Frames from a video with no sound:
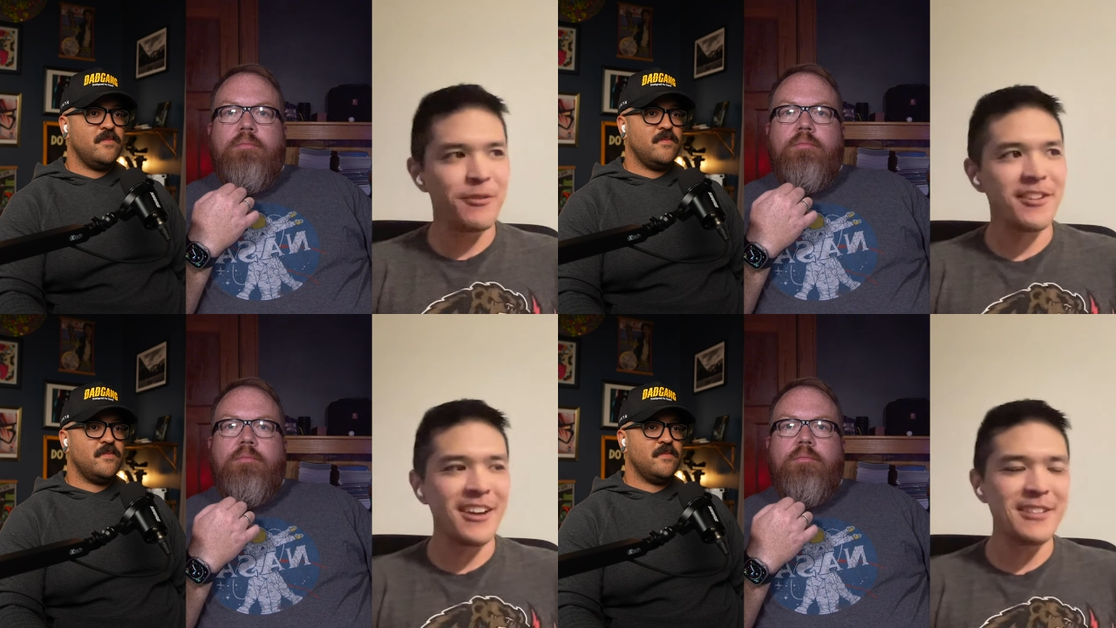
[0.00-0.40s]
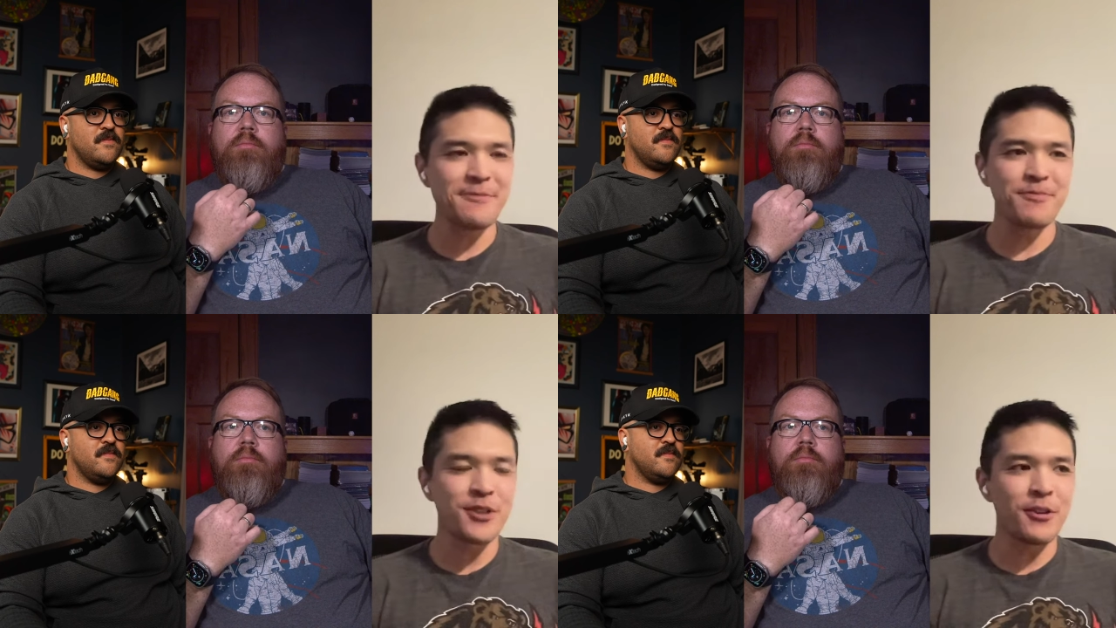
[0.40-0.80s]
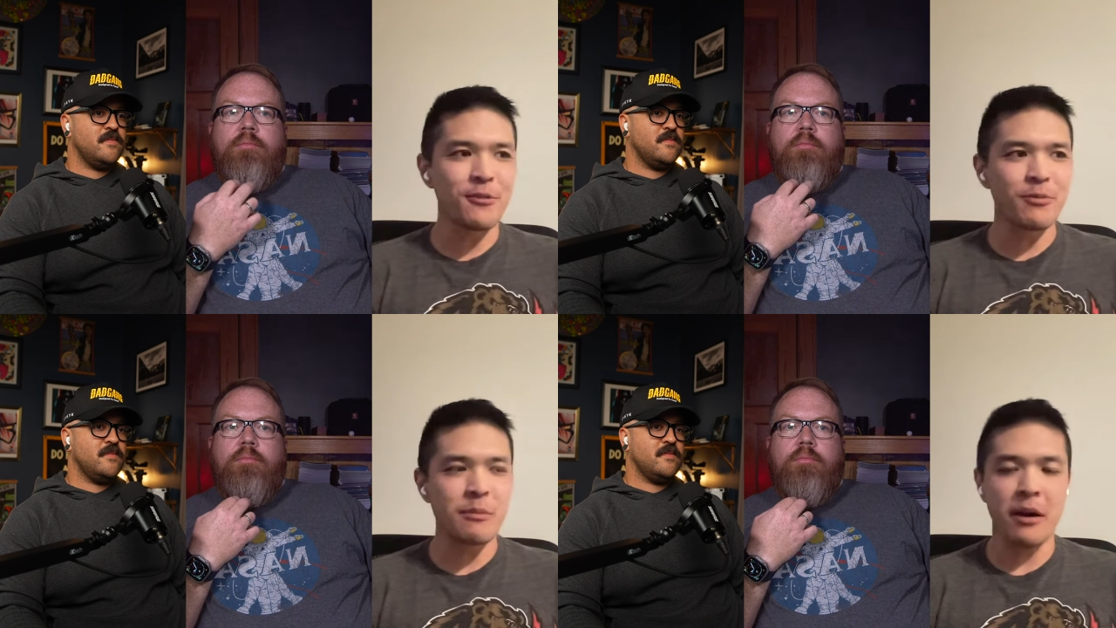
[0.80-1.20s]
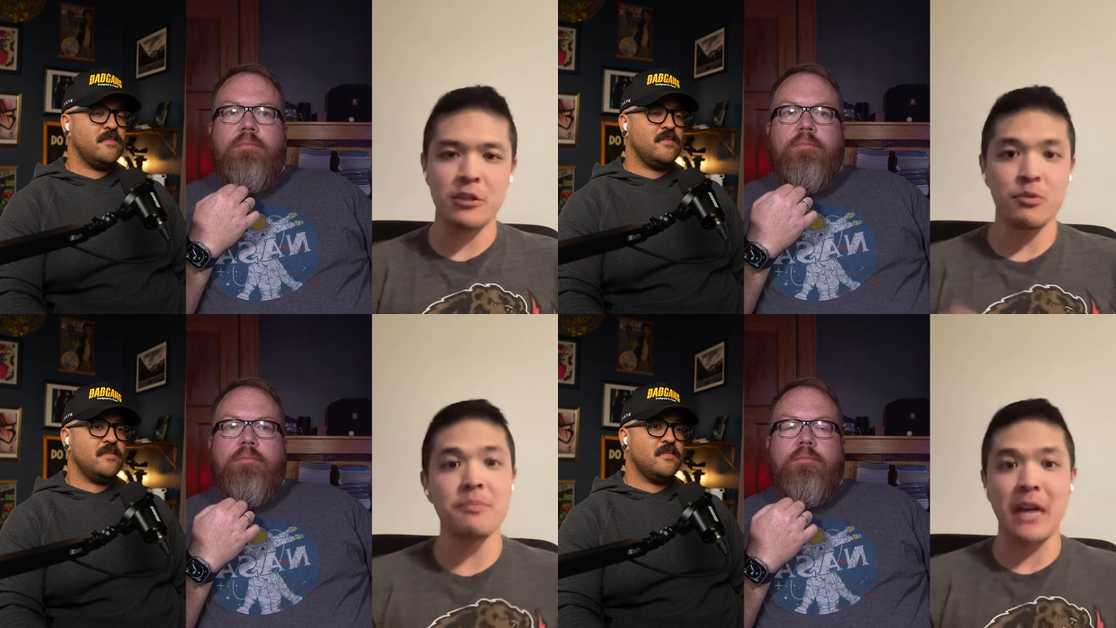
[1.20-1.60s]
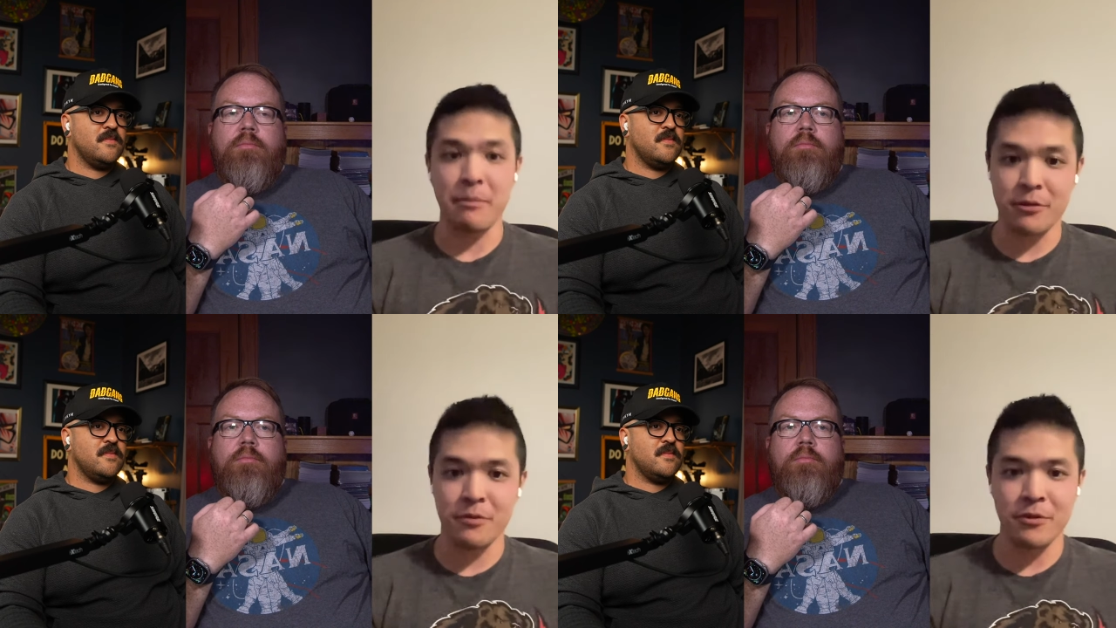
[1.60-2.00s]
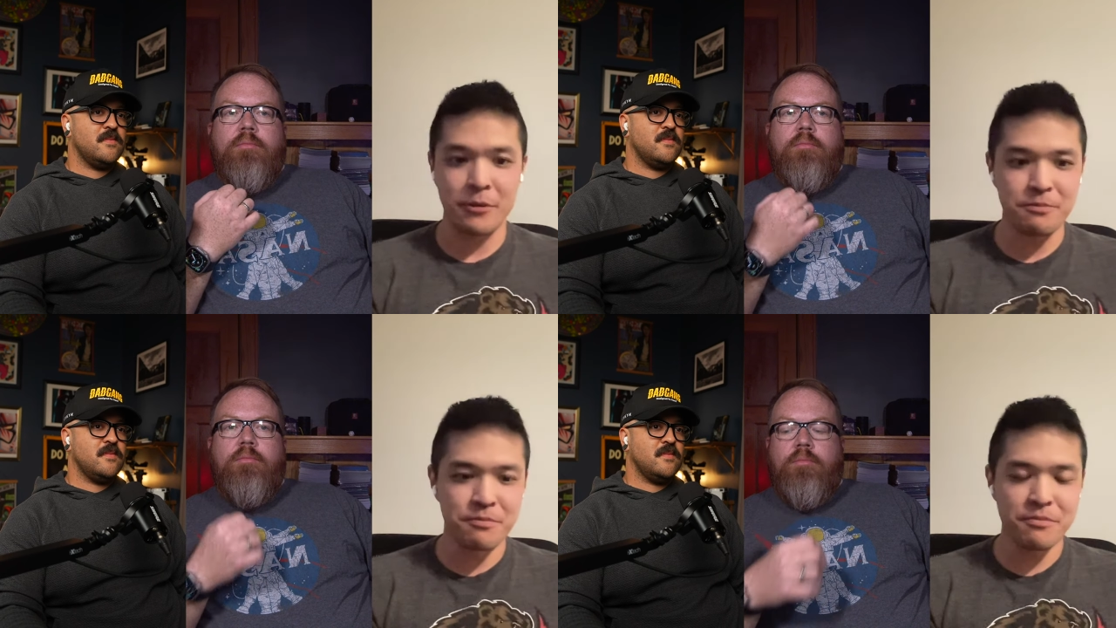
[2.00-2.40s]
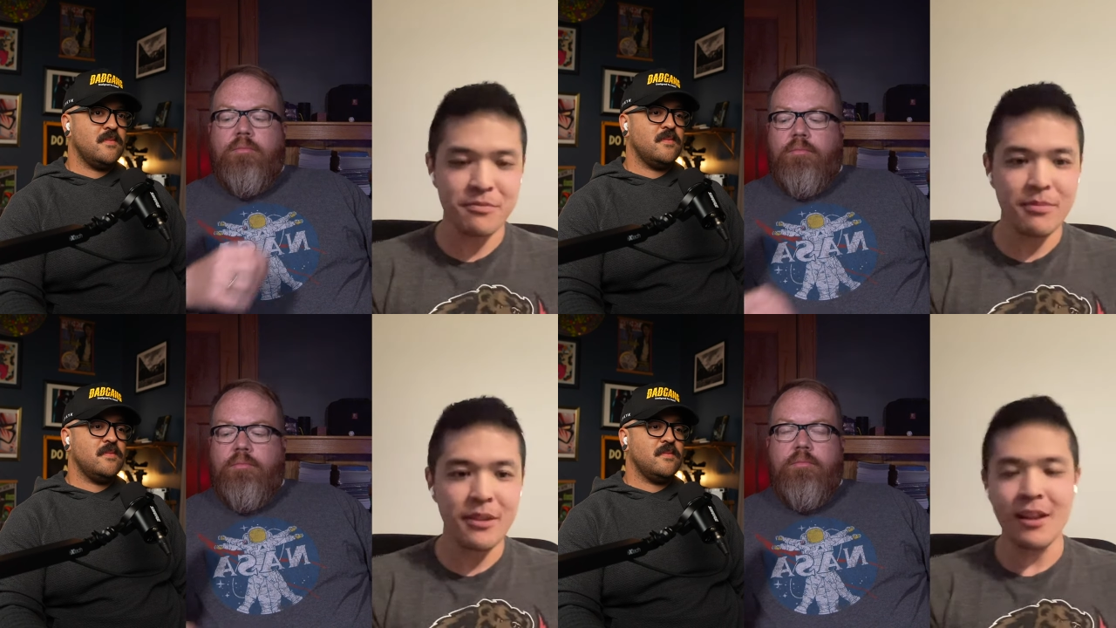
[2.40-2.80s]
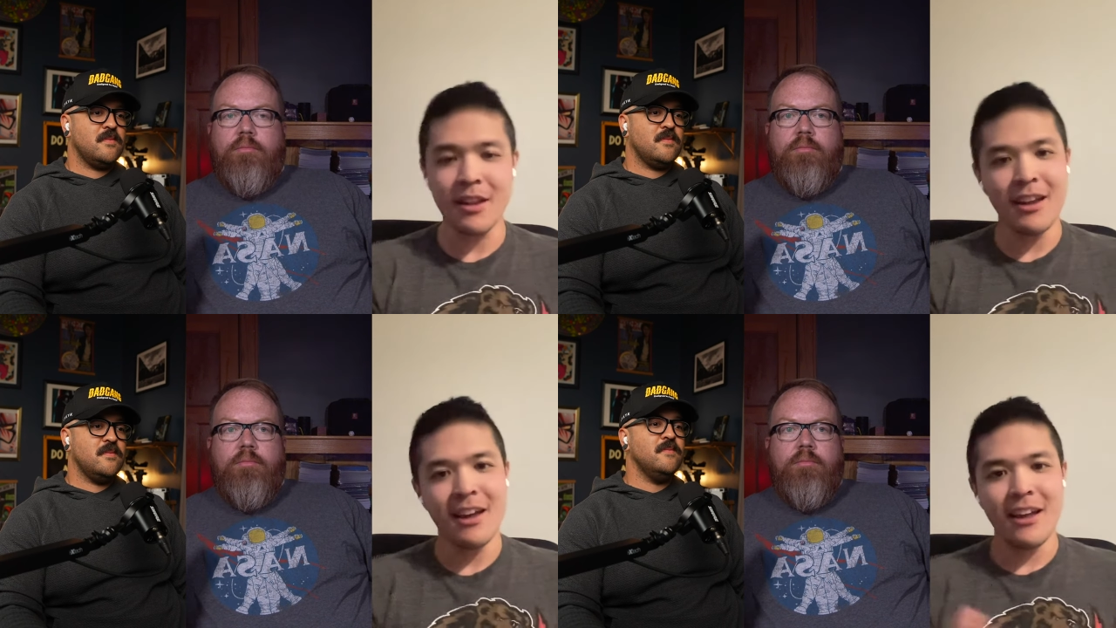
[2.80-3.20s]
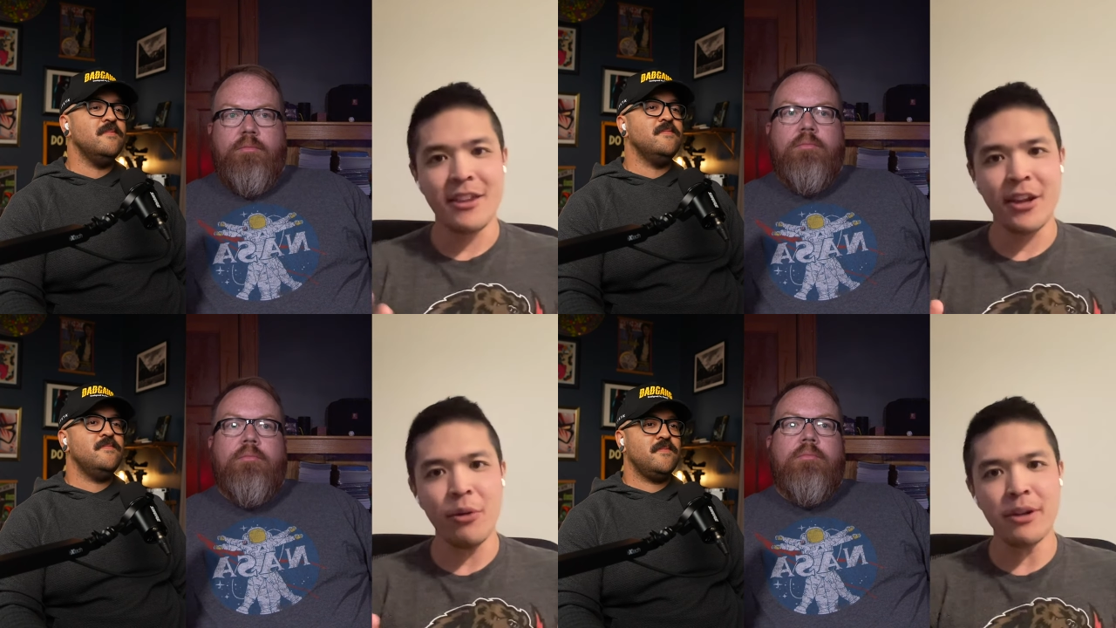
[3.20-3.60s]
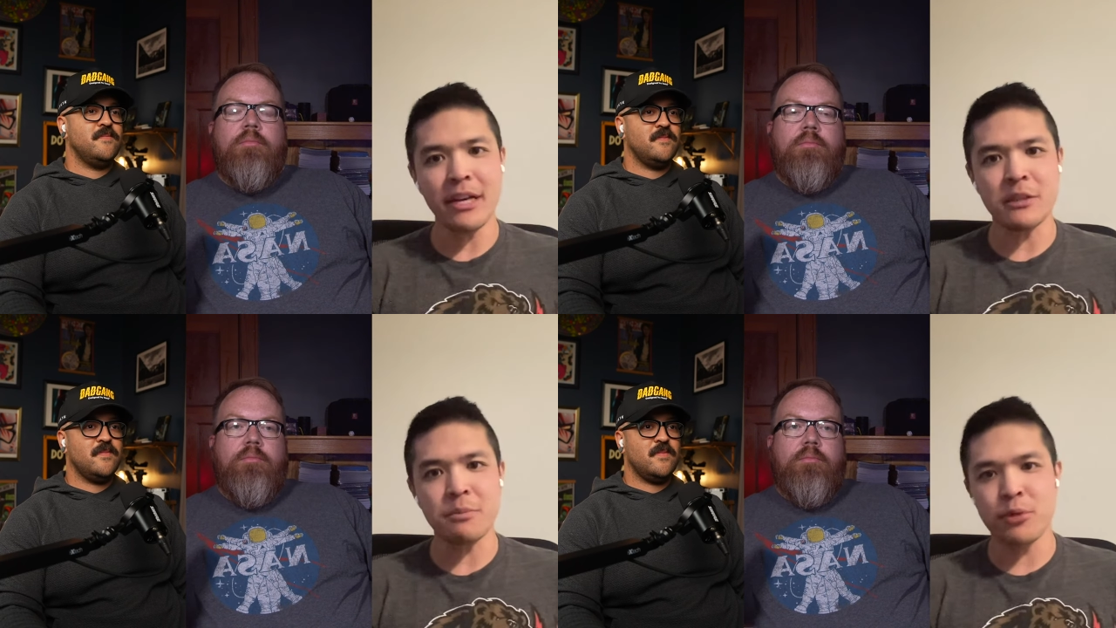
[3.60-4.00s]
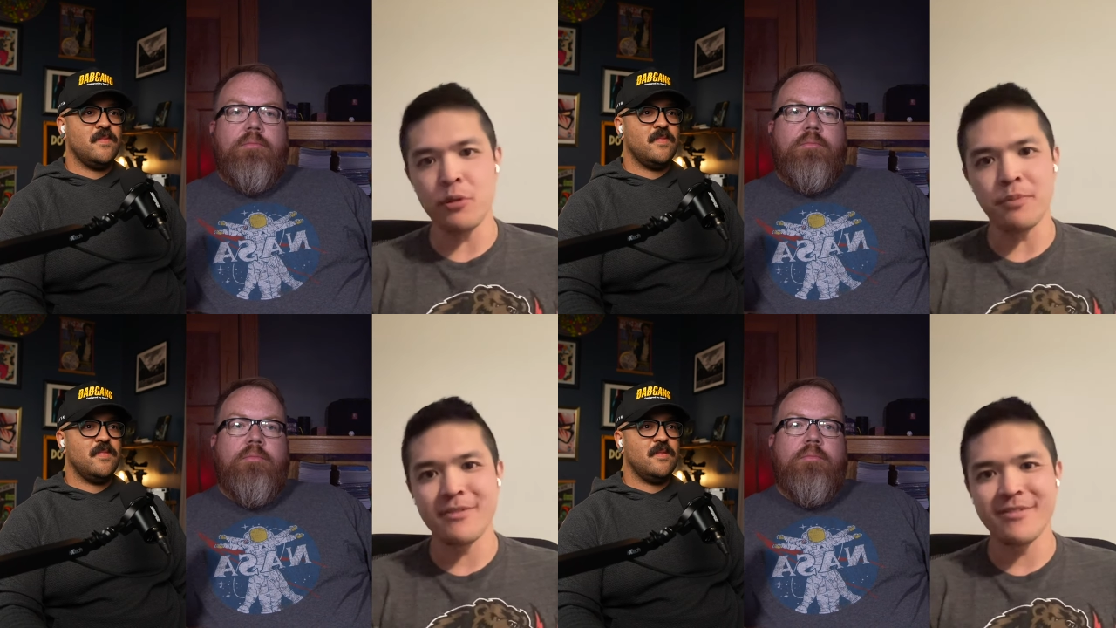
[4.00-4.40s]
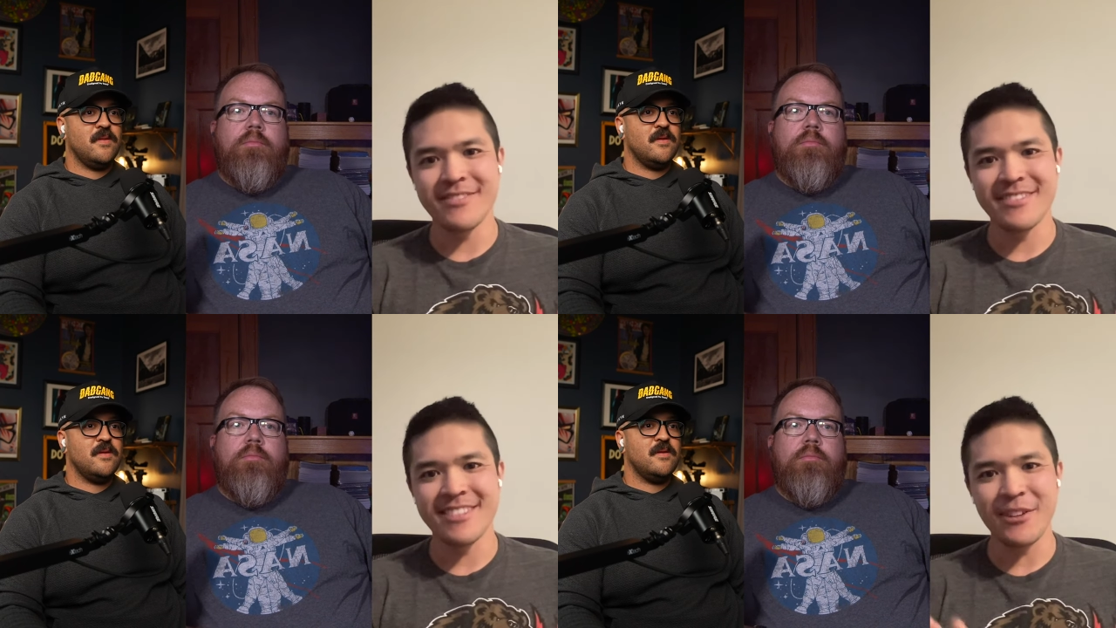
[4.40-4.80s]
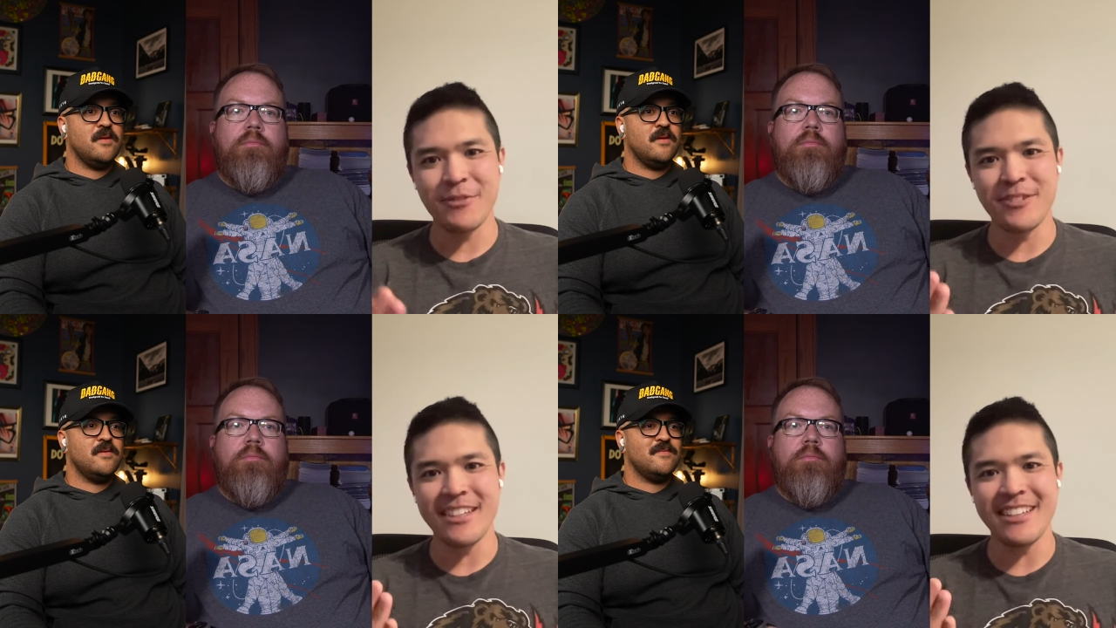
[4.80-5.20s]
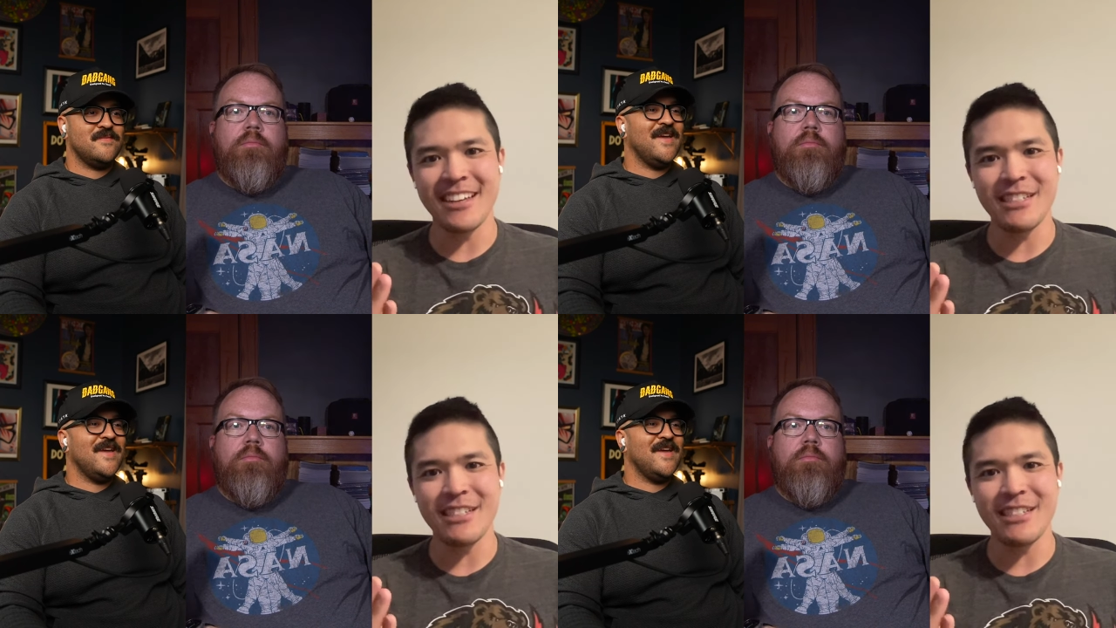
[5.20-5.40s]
Speaker 1: I didn't realize, so we bought swim diapers for him. Mm-hmm. They only catch poop. They don't really